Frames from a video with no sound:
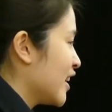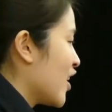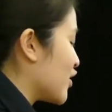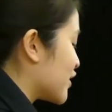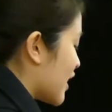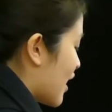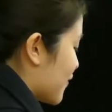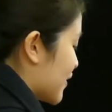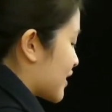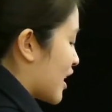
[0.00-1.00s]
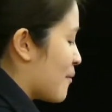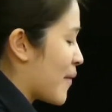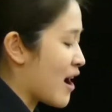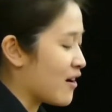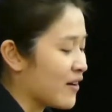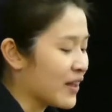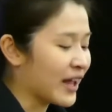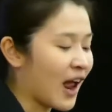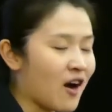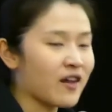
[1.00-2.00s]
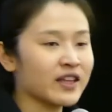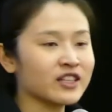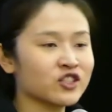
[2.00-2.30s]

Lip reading: Her staffers come out and they're carrying